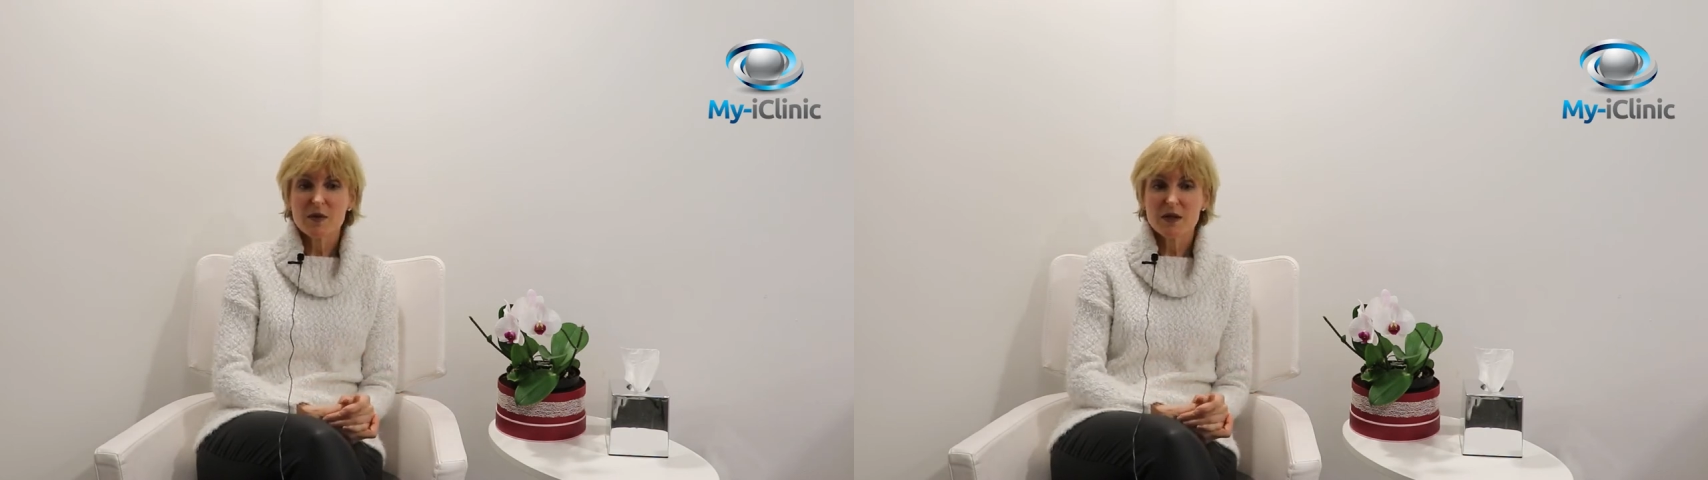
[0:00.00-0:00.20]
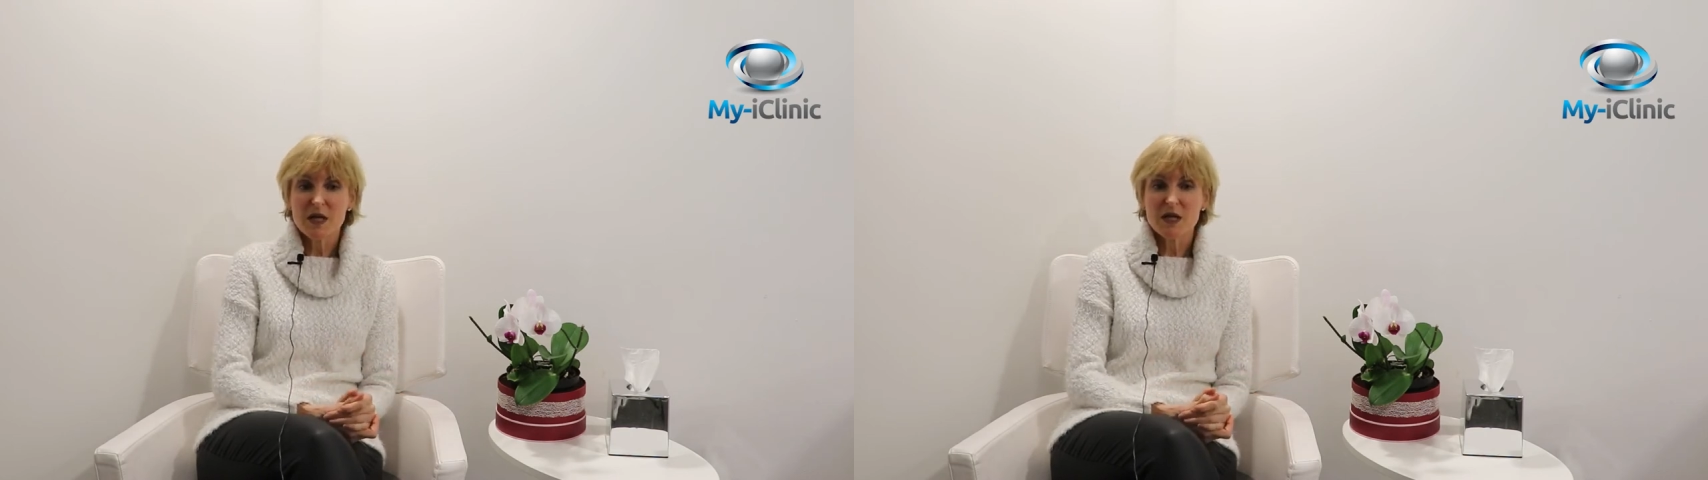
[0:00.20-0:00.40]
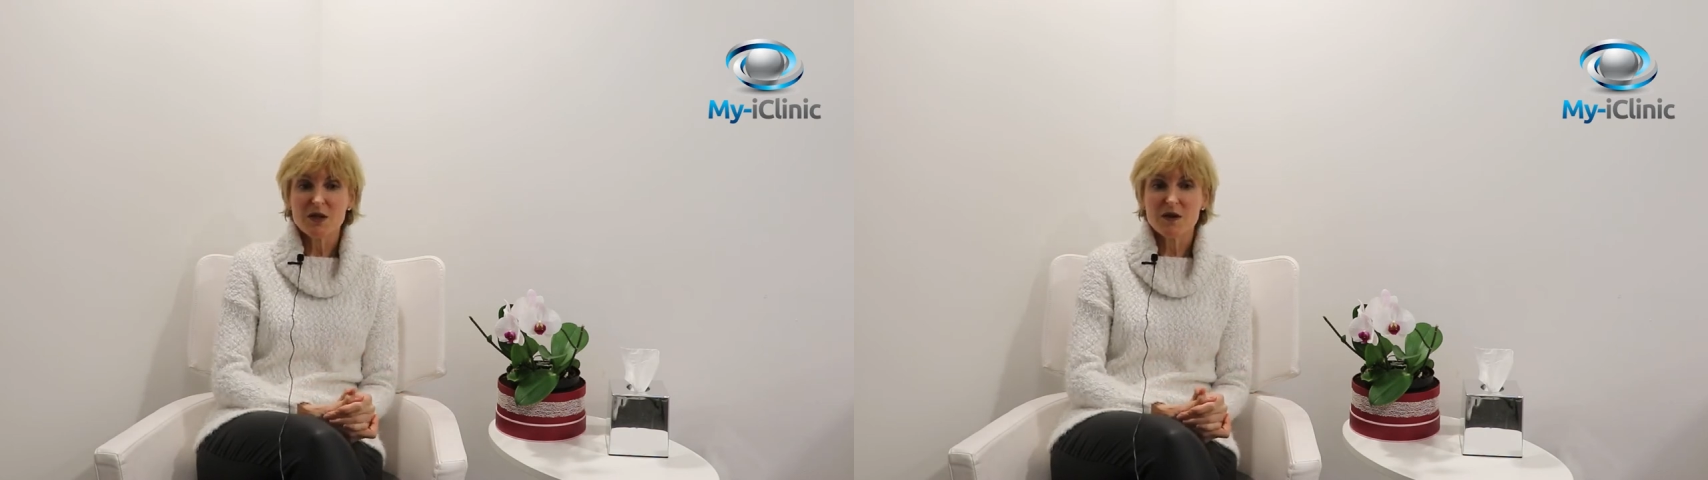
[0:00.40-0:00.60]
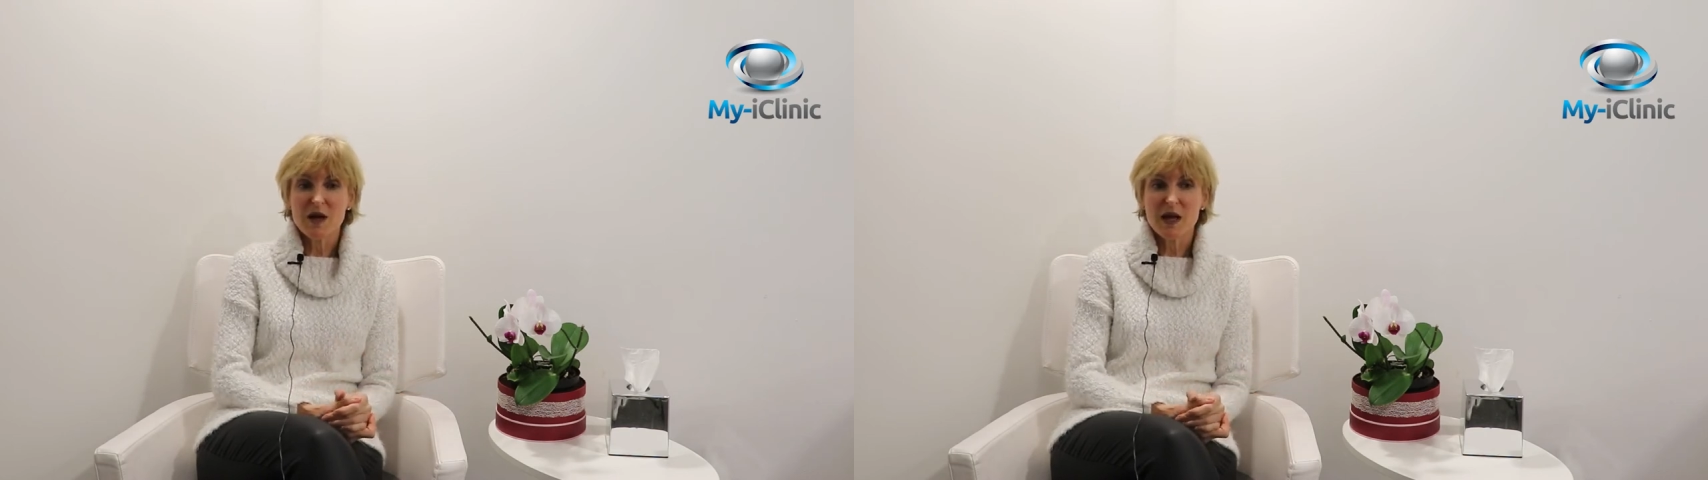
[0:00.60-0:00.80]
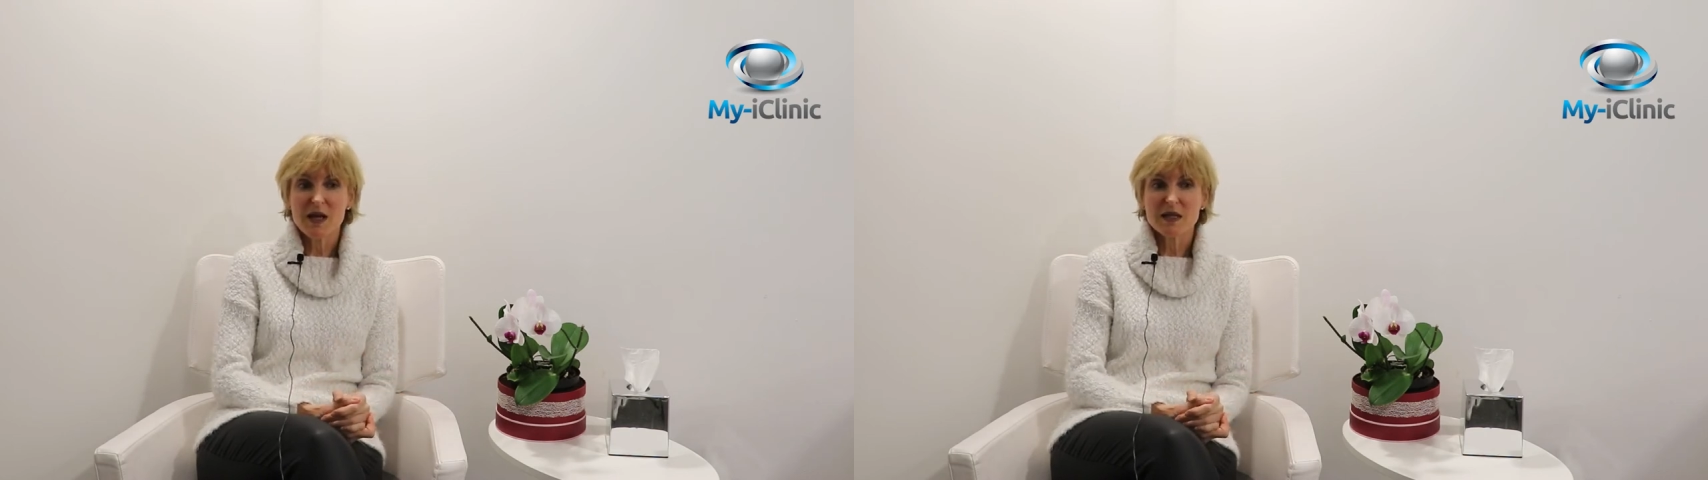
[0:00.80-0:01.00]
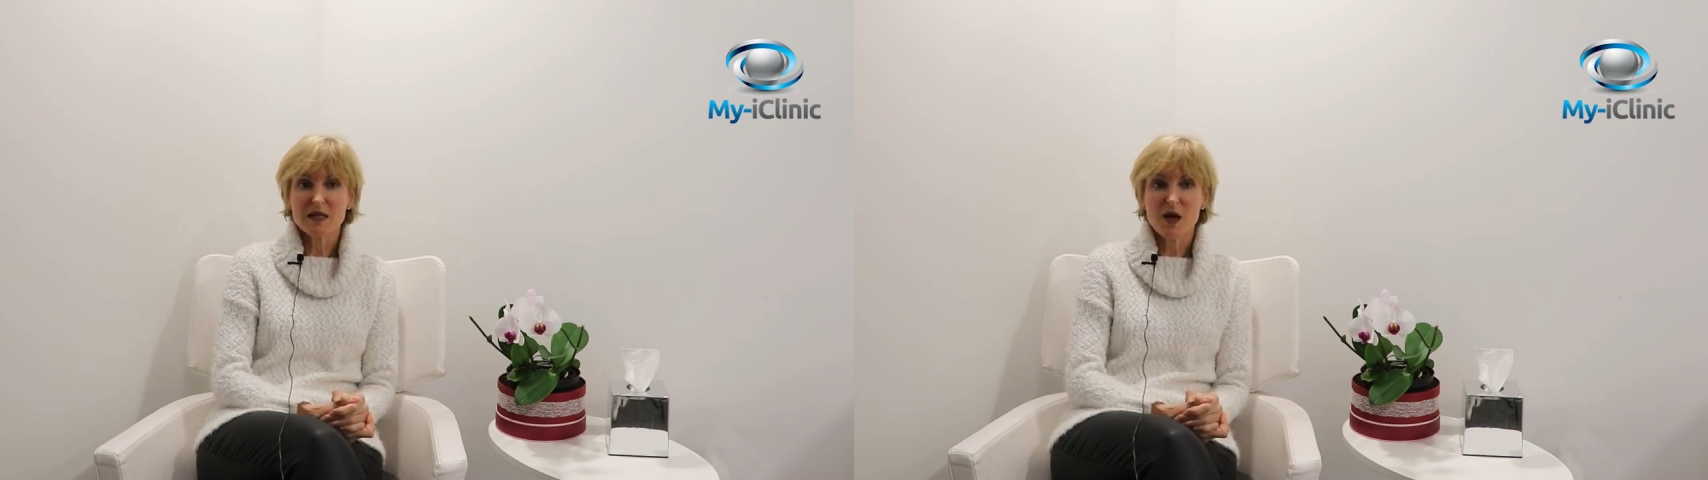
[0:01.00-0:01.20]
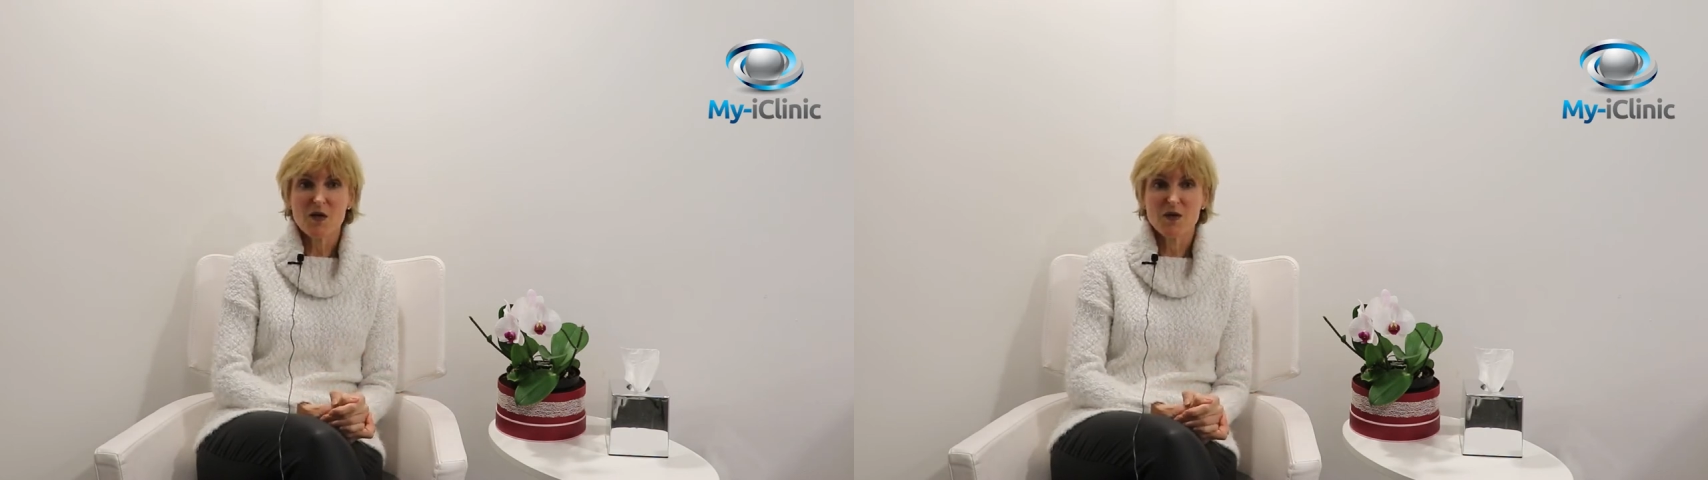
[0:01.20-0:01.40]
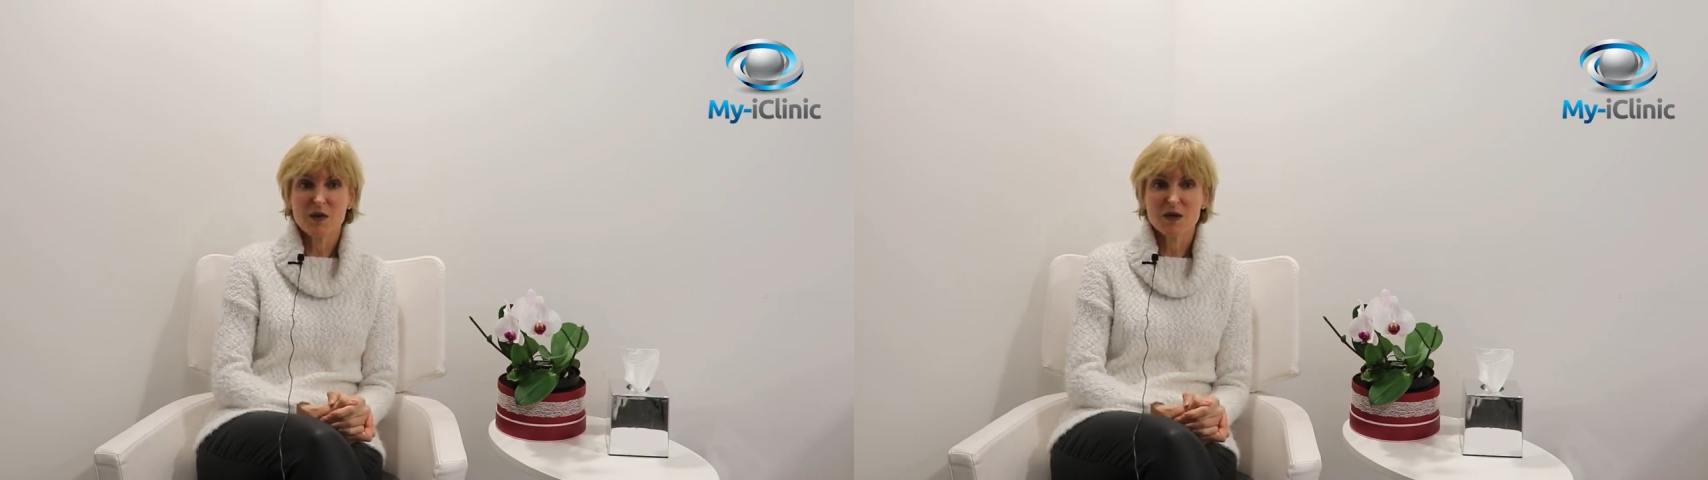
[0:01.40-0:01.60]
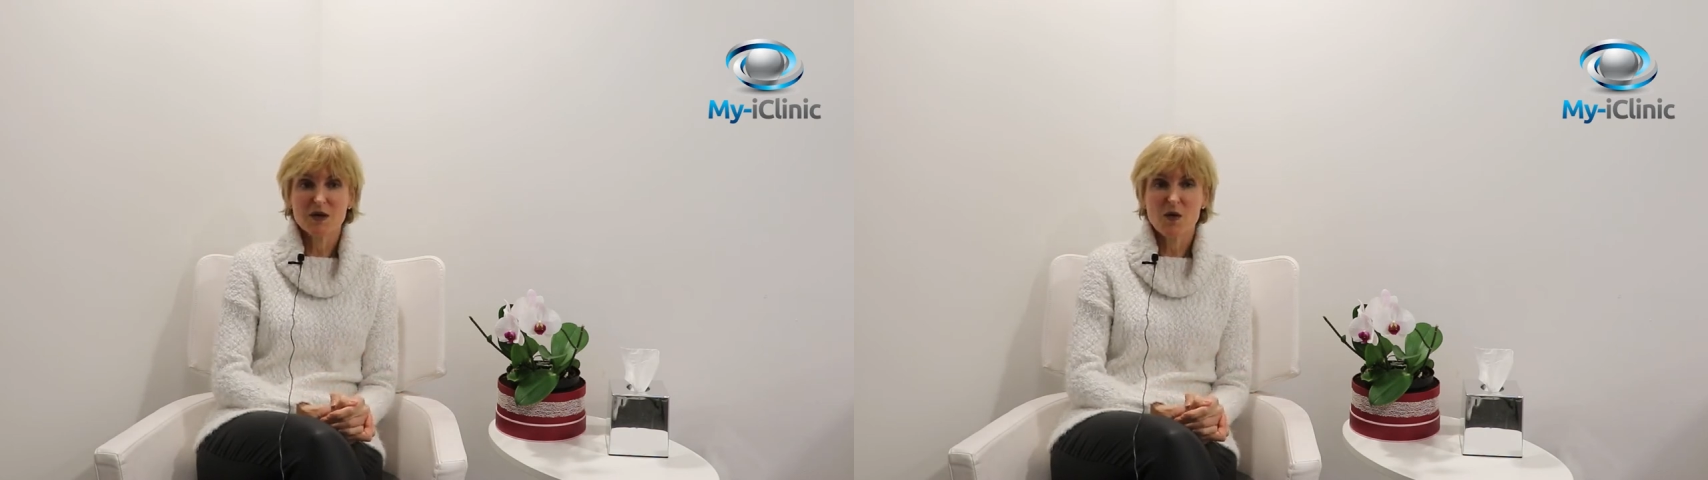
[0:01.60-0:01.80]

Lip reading: procedure itself was